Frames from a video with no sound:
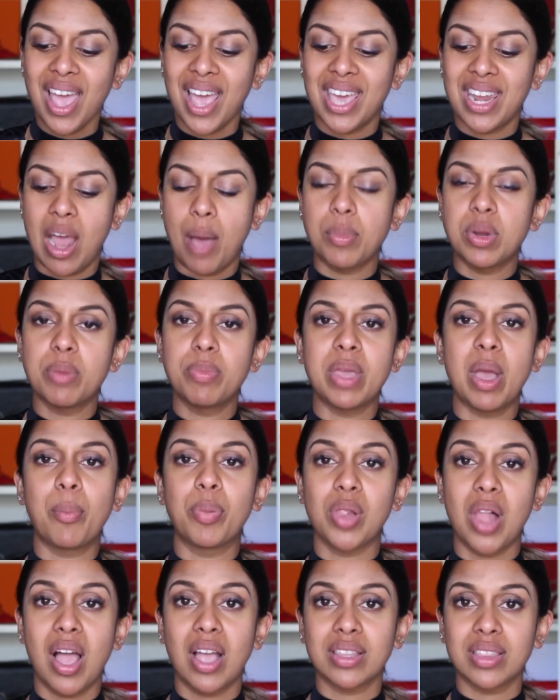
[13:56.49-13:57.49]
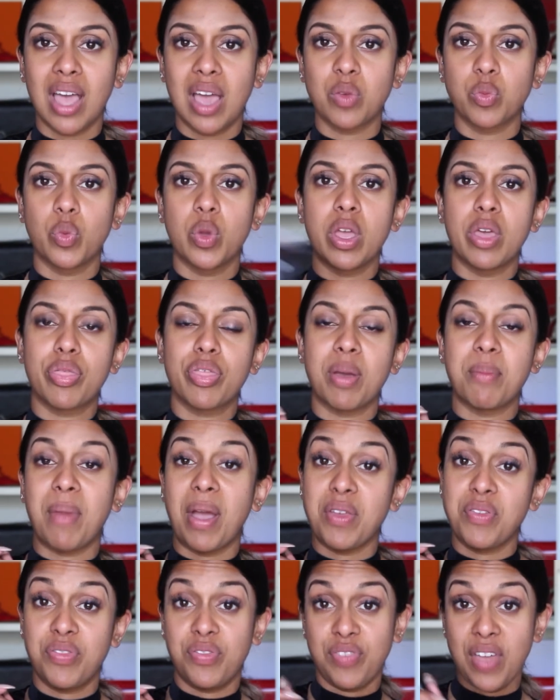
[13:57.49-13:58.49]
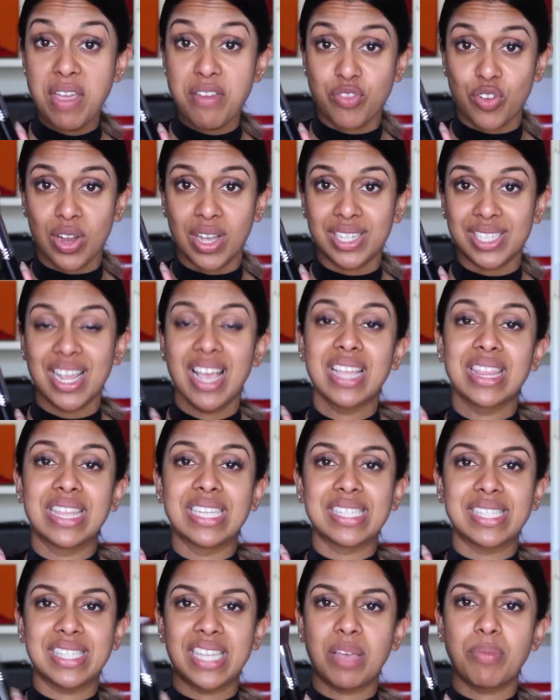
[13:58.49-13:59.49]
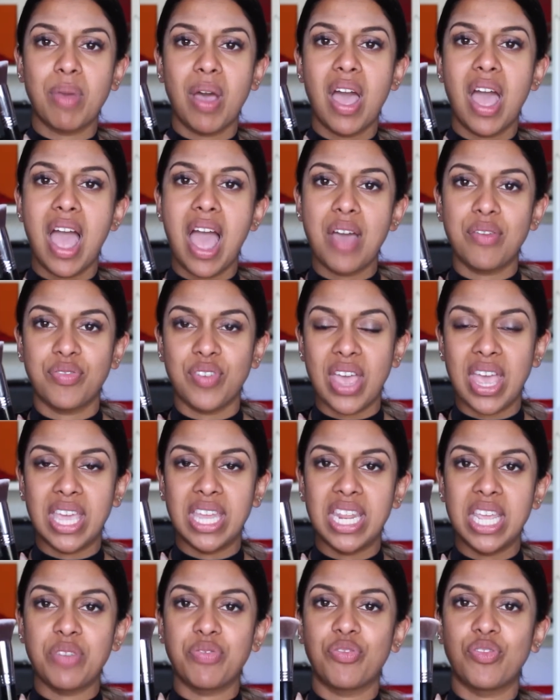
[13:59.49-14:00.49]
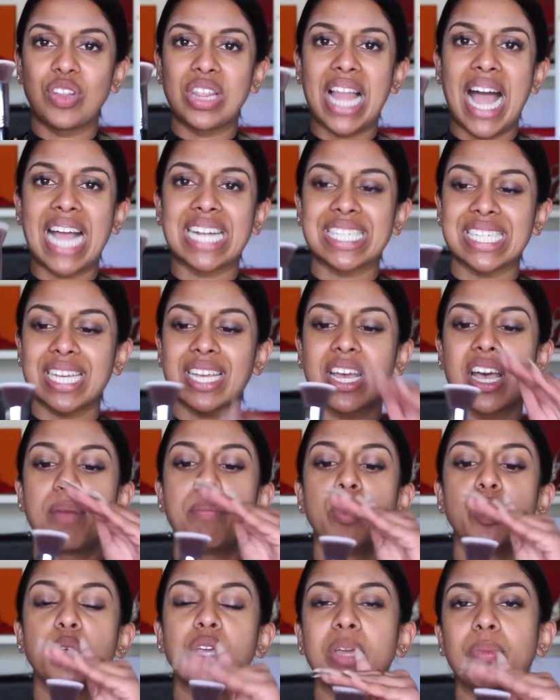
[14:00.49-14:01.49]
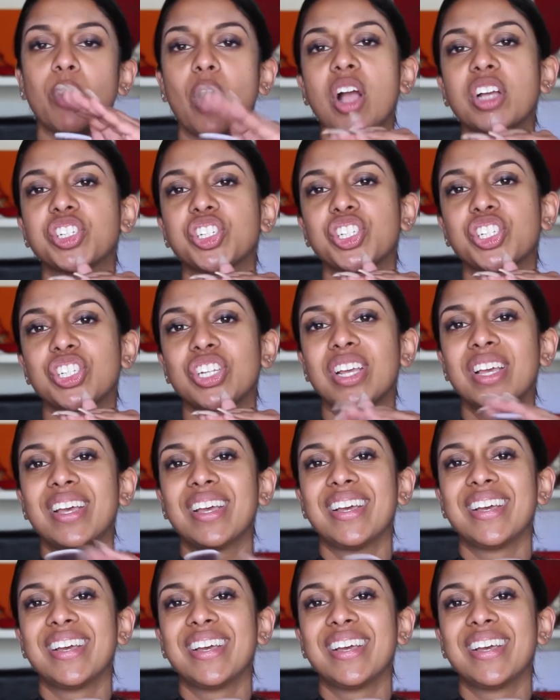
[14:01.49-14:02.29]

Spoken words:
And I'm going to be applying that with my favorite, the Sigma F80 Flat Kabuki brush.